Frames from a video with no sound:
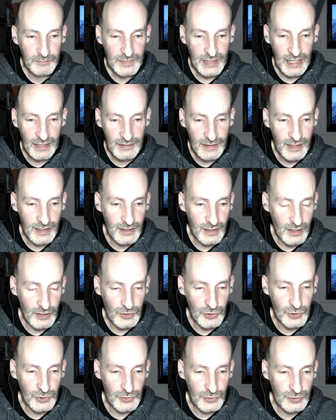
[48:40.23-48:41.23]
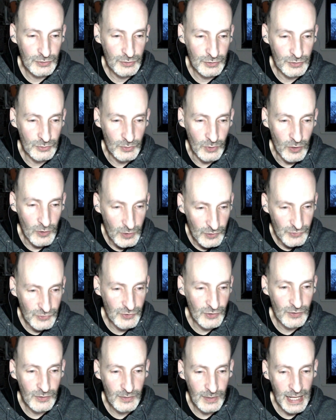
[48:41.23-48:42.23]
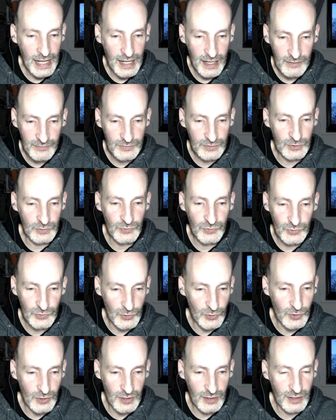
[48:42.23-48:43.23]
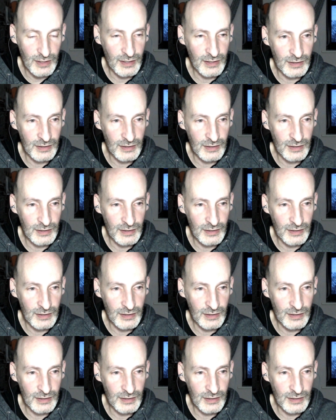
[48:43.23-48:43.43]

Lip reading: and then you also have to store